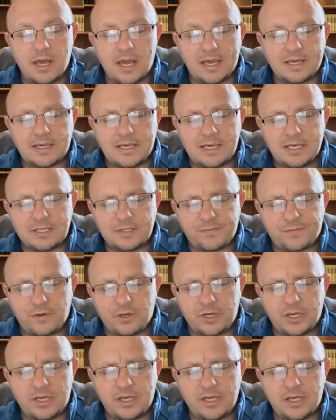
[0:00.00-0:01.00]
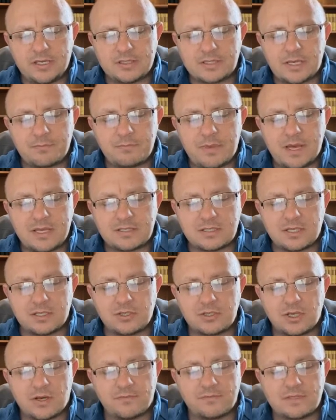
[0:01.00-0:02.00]
A king's fury is a
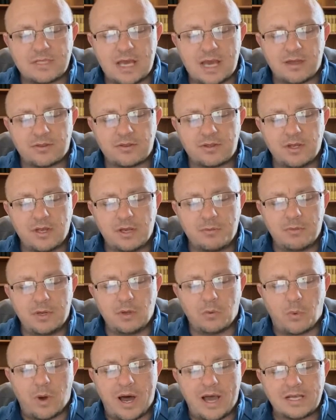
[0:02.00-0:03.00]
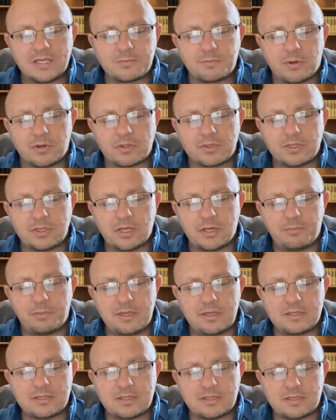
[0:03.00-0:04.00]
message of death, but a wise person
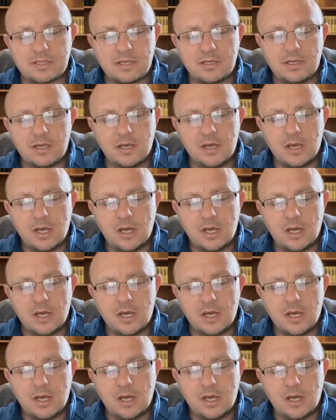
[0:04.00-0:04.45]
appeases it.